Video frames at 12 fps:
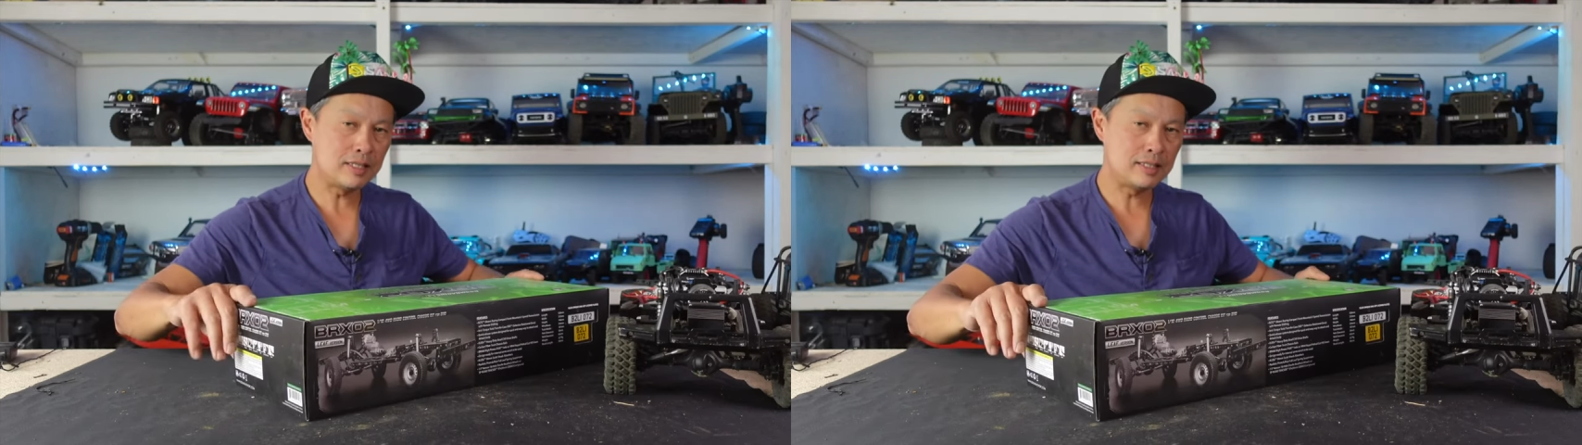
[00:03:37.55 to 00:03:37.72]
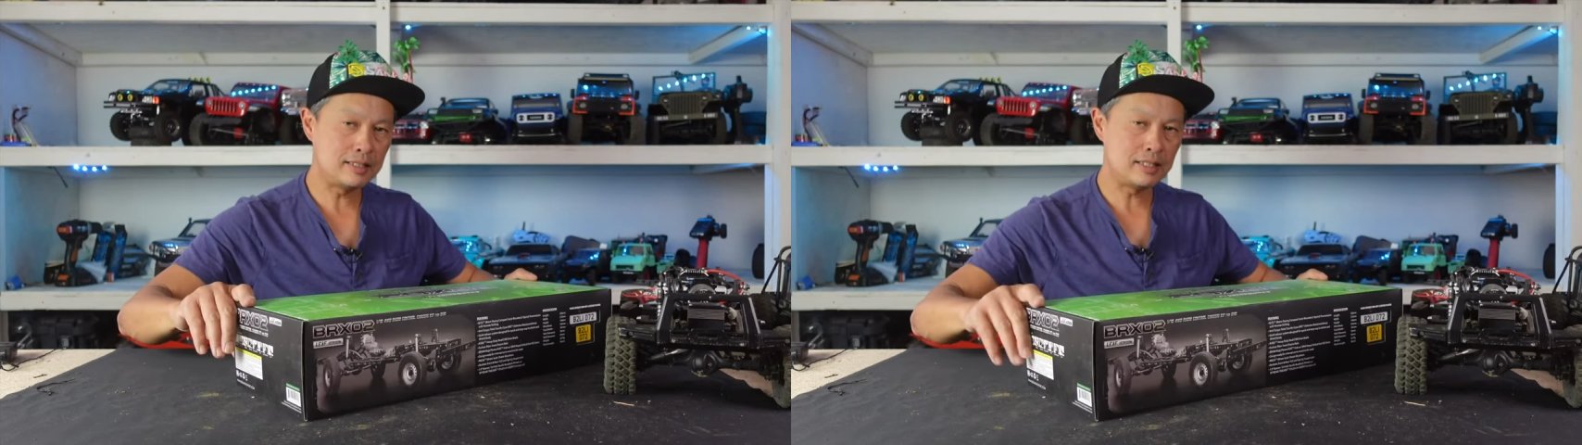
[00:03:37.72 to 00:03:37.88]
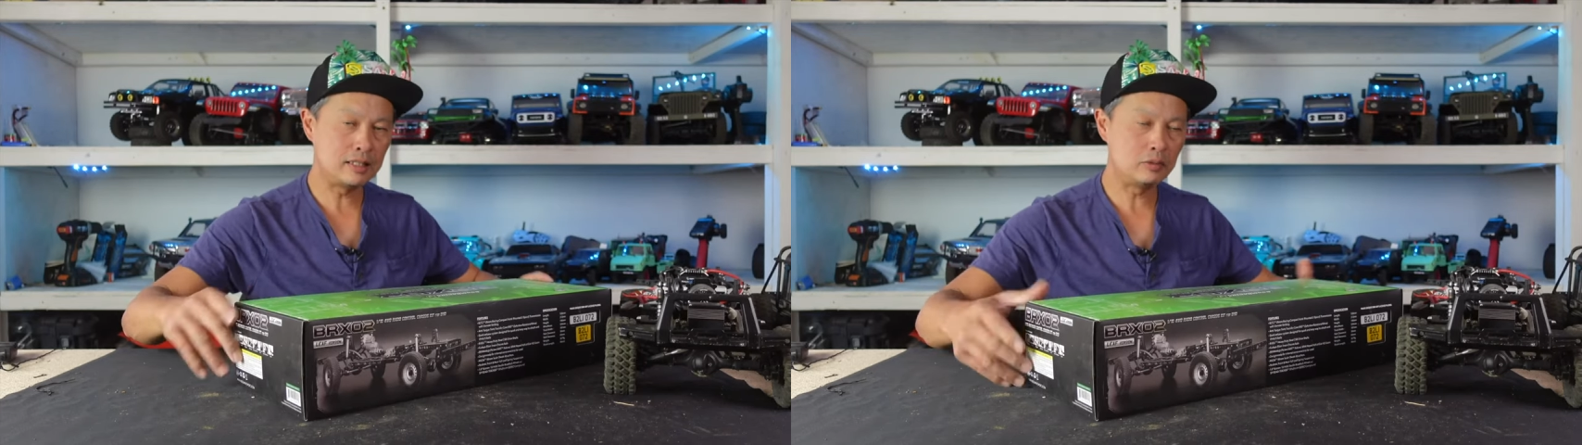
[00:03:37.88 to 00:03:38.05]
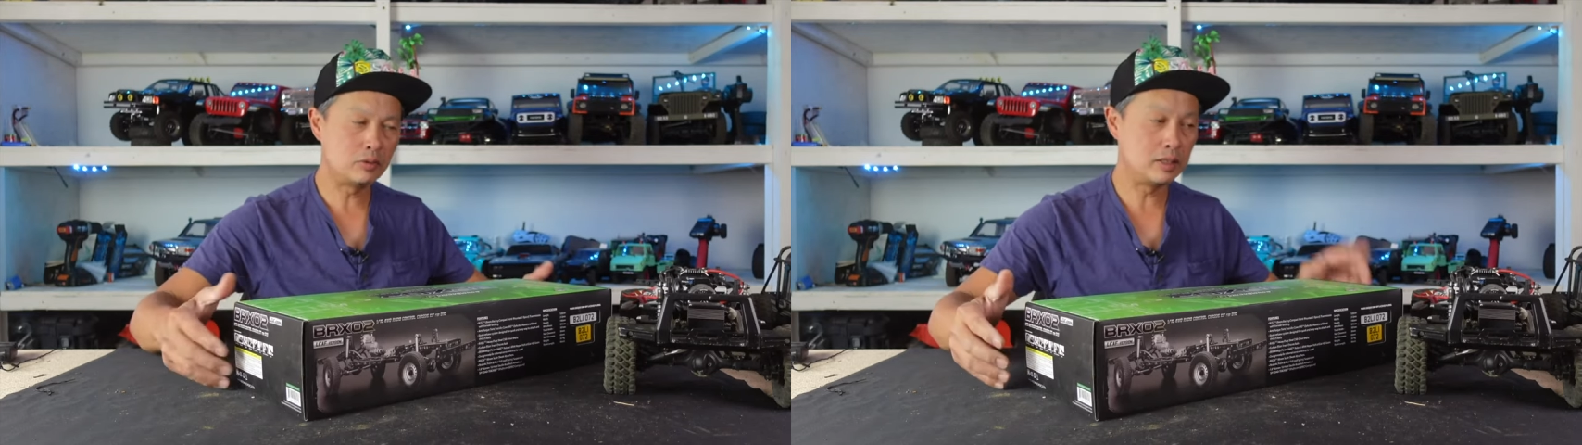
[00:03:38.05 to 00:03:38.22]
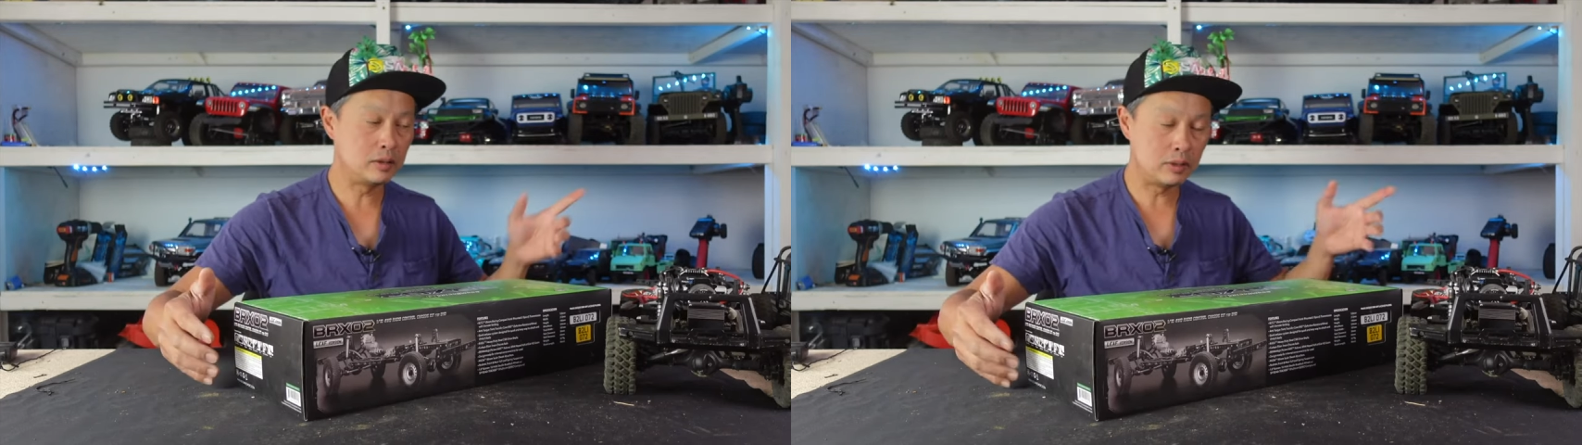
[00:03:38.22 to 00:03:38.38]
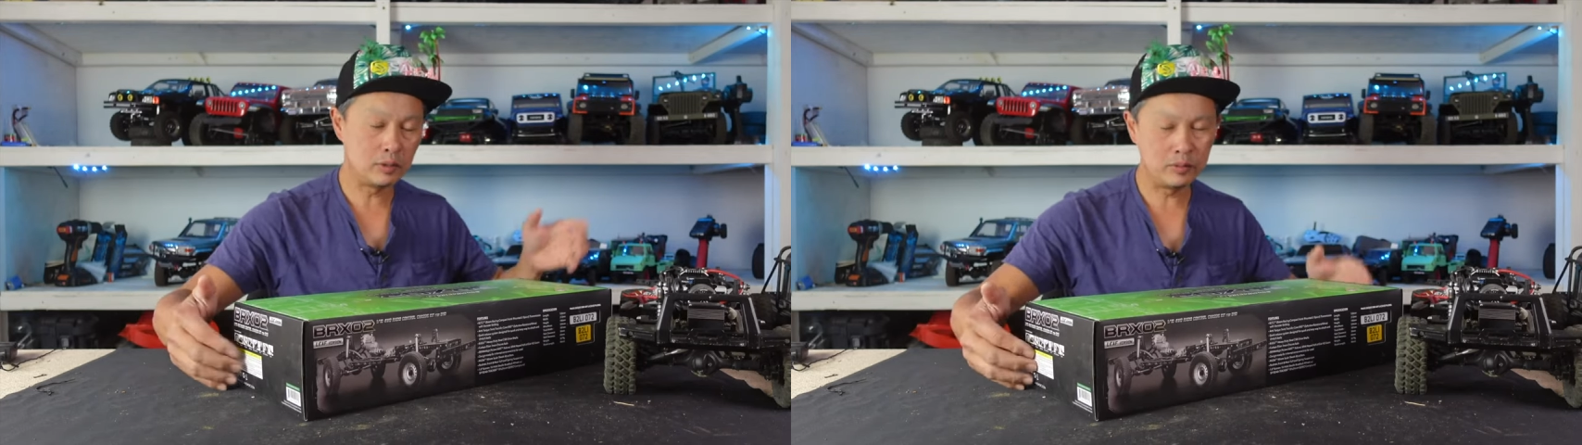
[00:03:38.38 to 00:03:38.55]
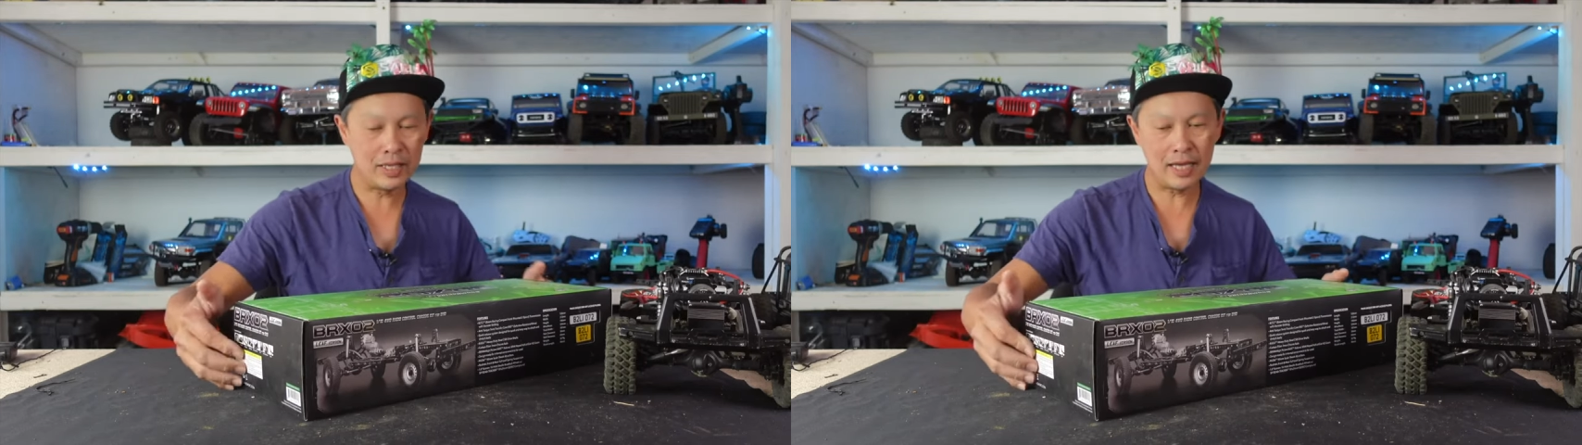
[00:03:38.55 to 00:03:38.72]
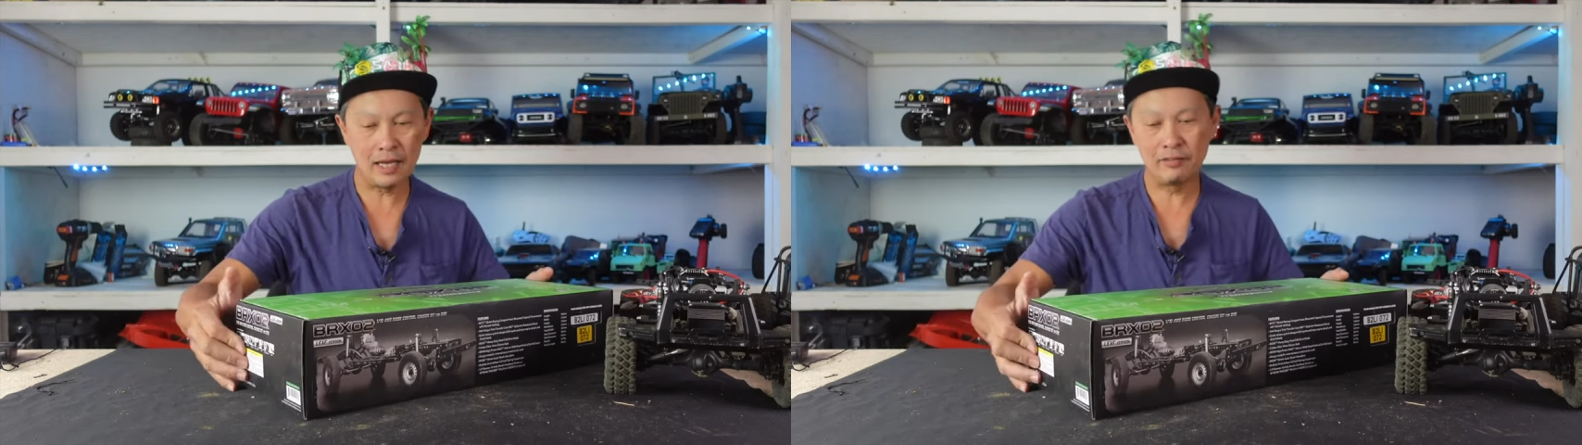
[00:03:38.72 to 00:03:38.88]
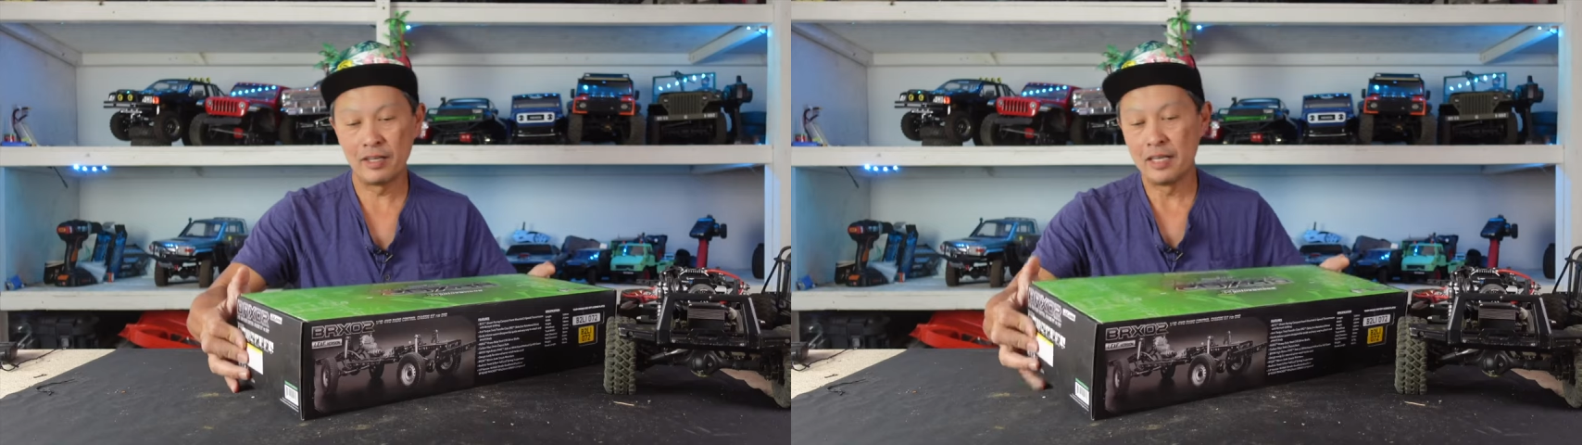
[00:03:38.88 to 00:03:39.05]
and the other one that we
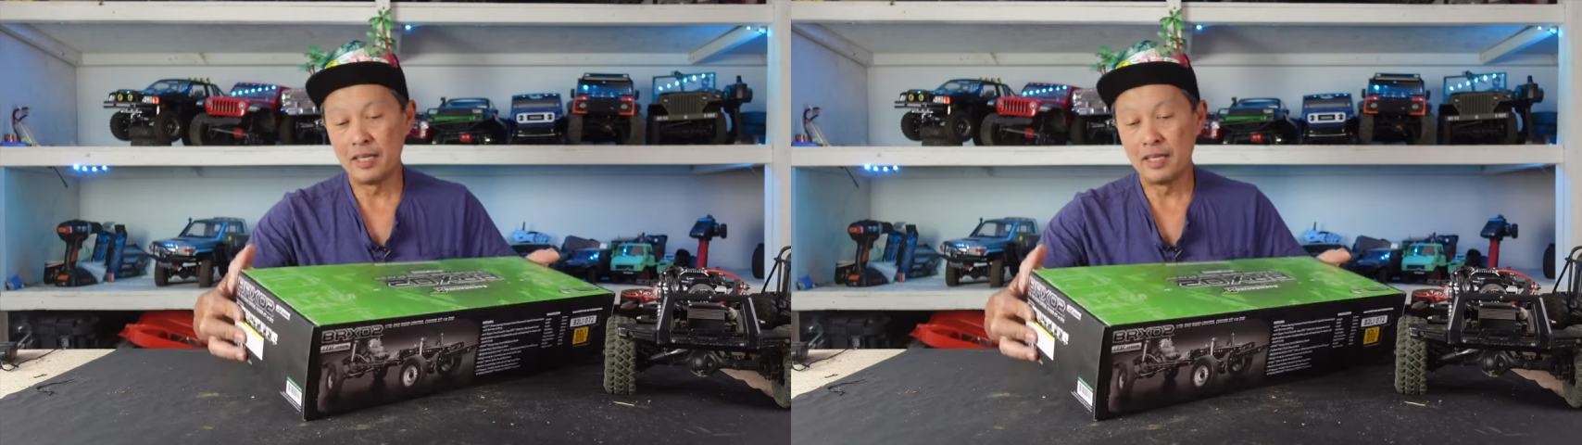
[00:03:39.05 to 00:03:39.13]
have